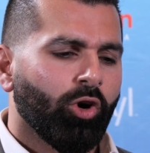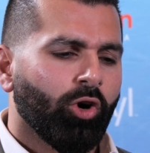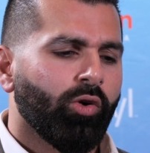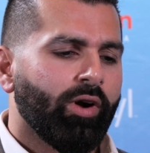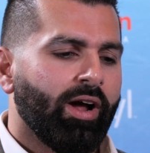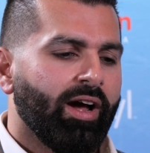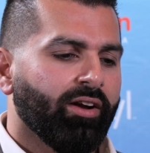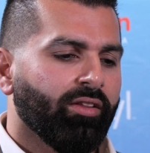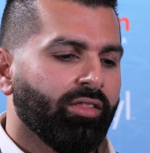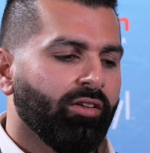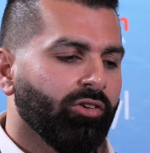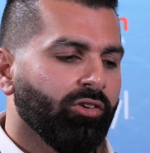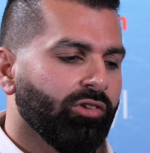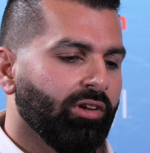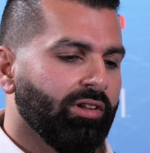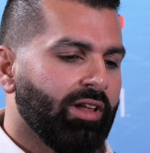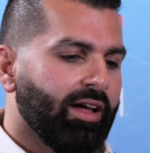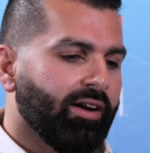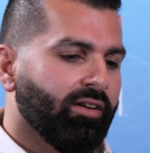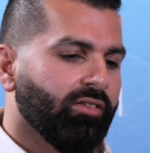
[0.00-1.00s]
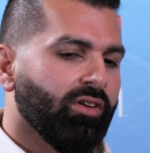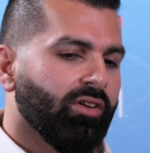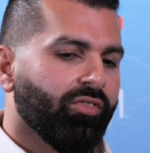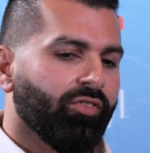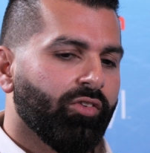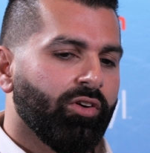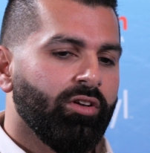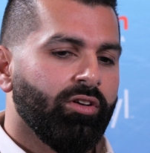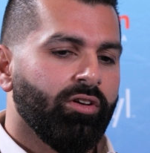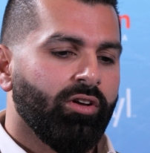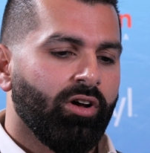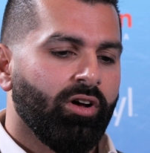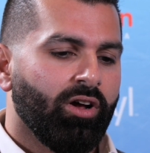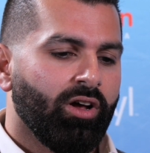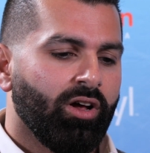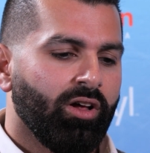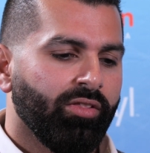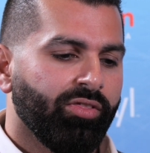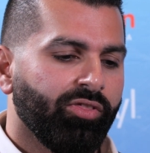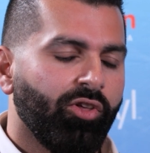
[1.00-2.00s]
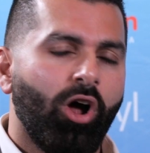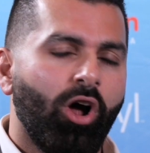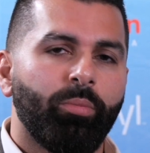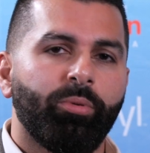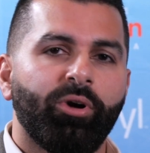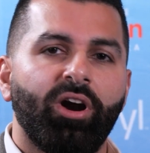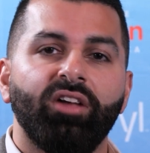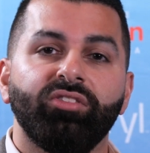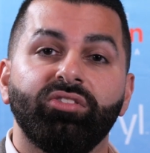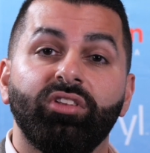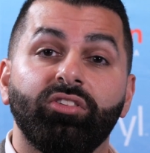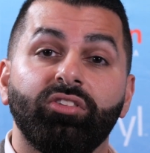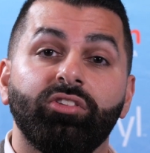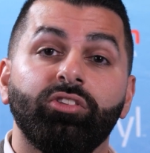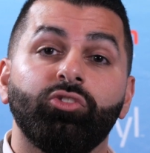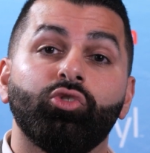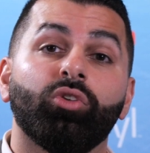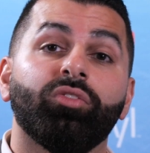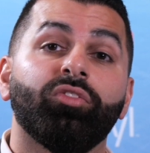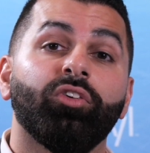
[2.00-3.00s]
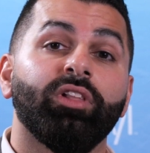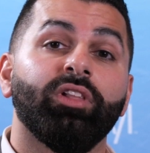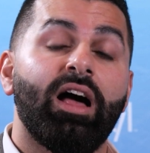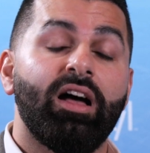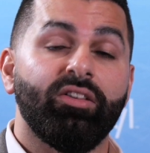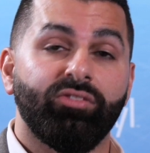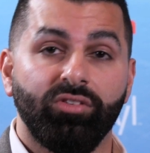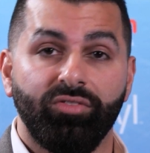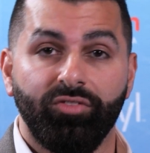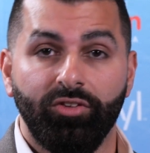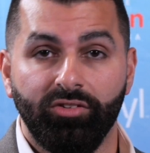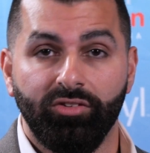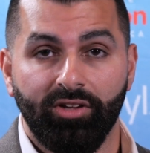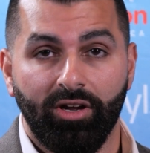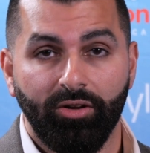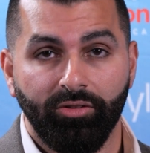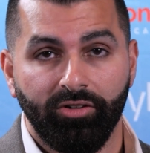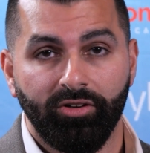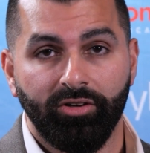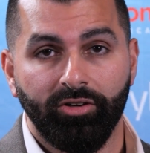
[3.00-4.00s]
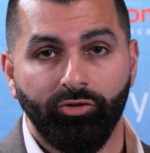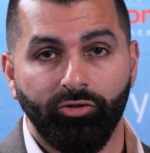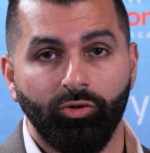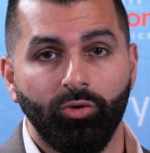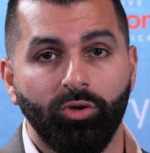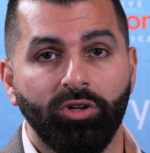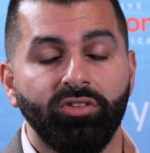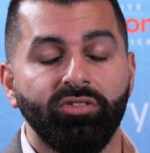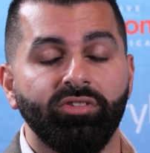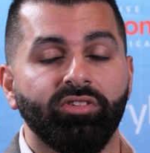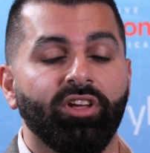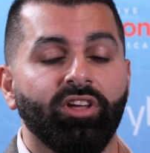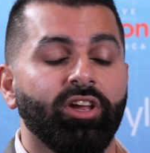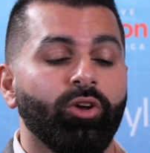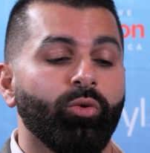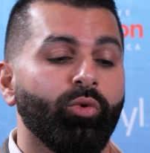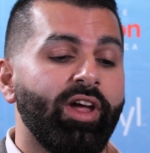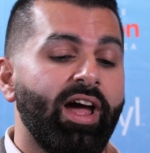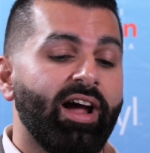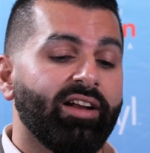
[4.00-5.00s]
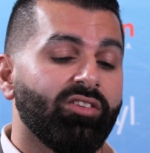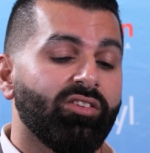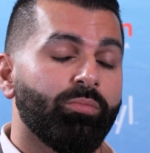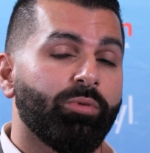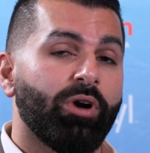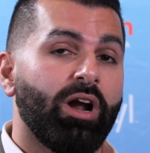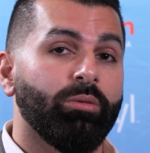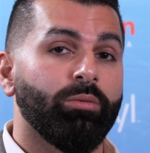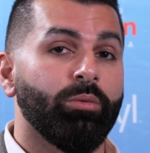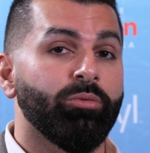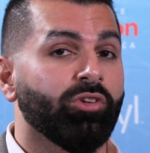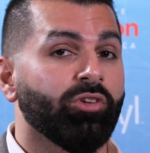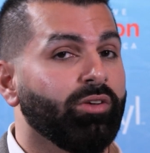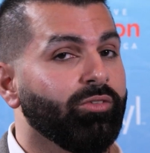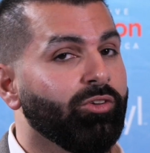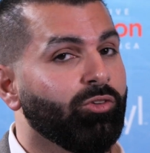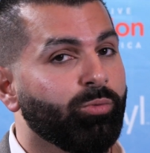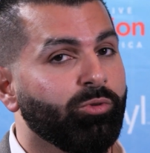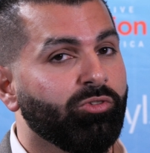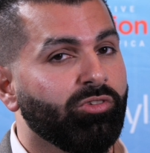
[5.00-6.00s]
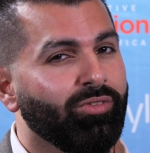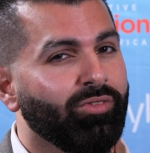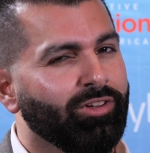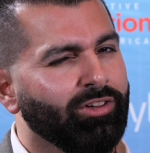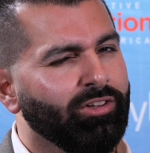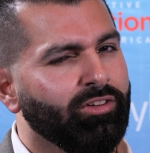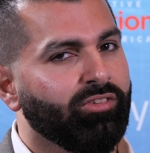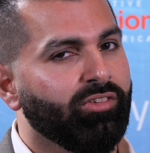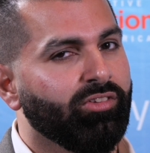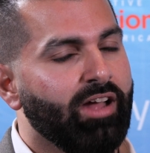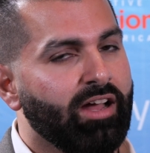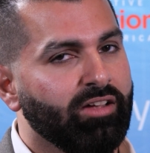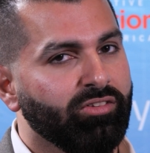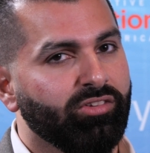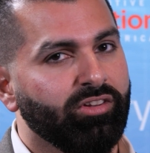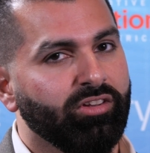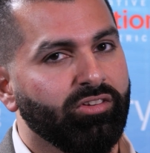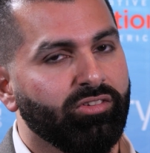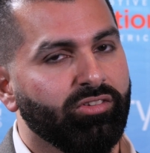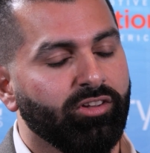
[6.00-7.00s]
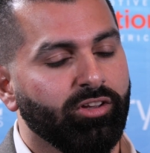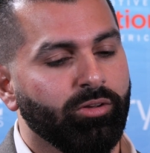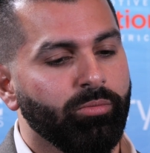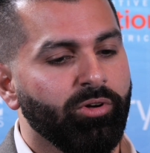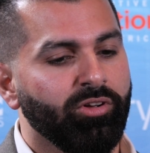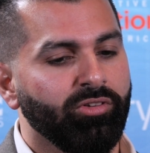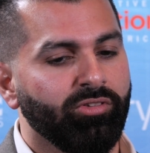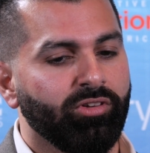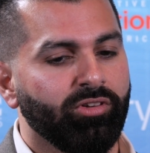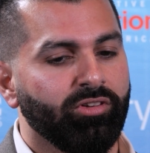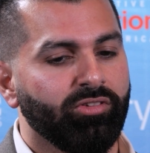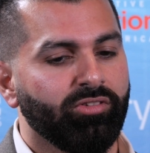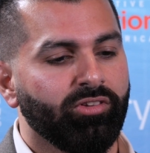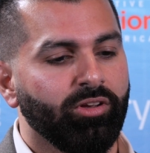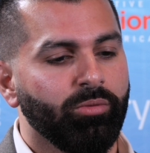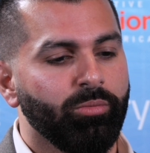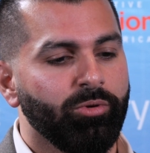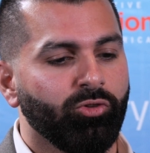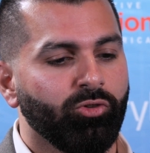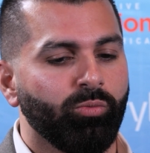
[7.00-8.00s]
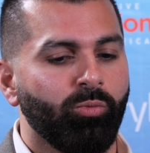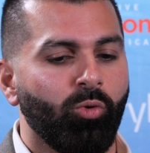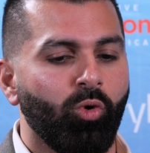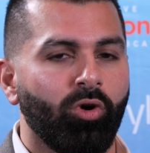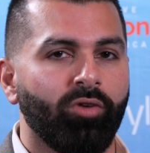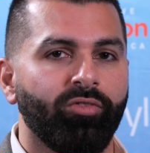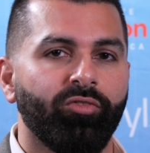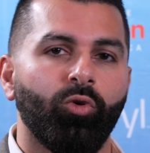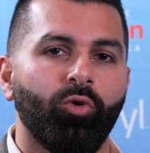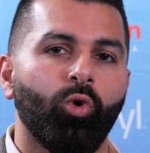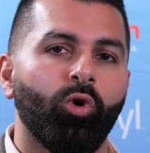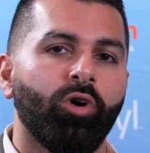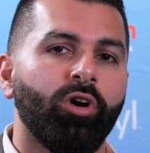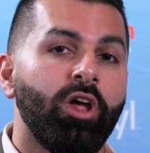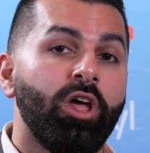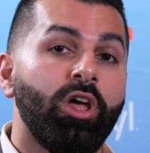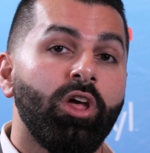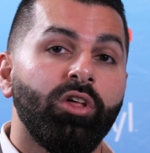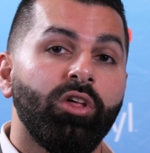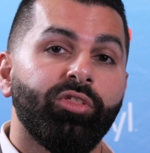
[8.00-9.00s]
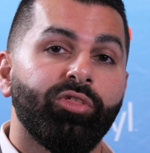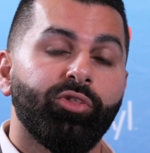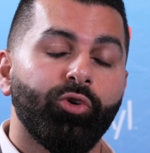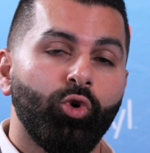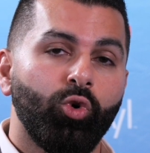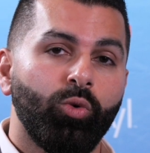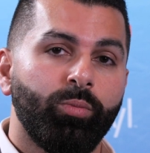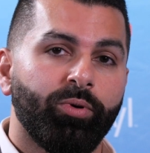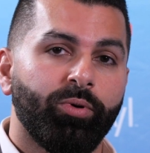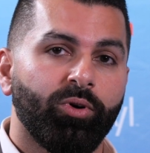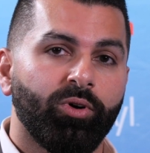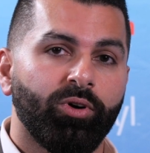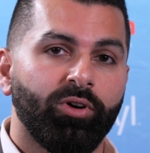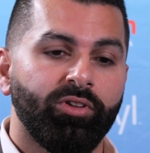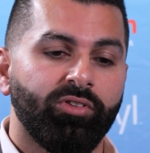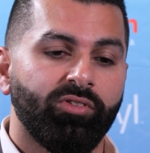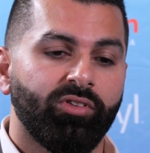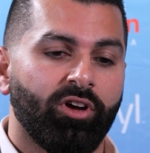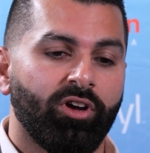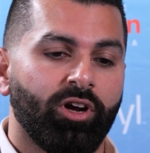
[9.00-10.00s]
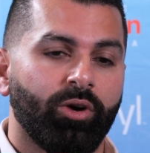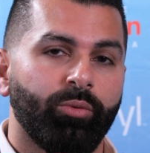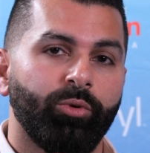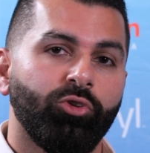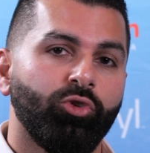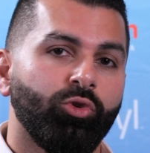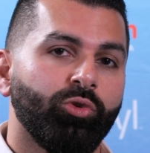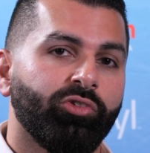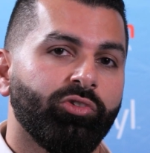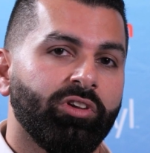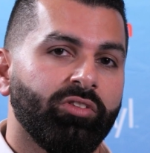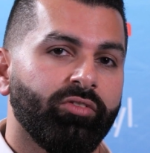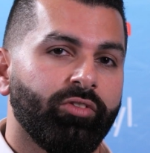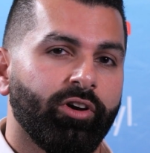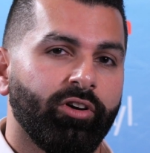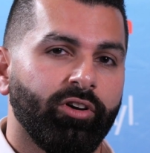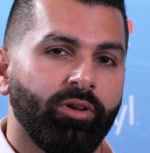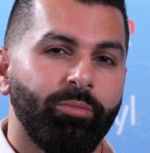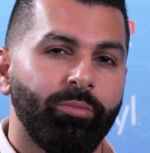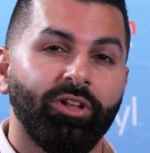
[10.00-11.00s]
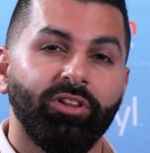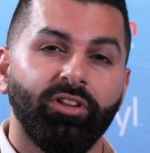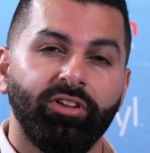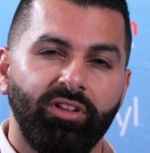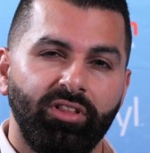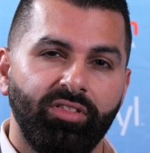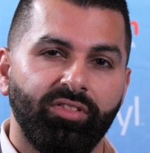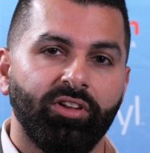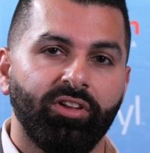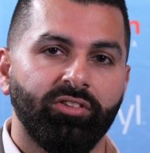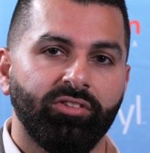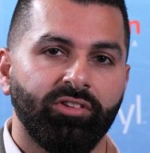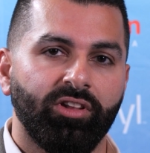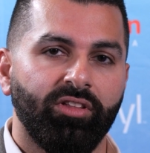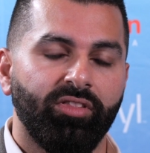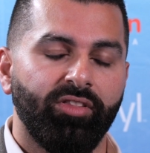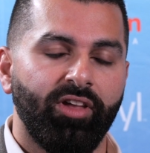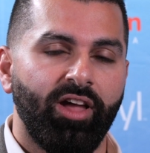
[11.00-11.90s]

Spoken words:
Correct. There's a lot of different thought processes or philosophies out there, as you can say. Reactive problem solving specifically is not Six Sigma. Six Sigma is more for throughput, reducing variability, things like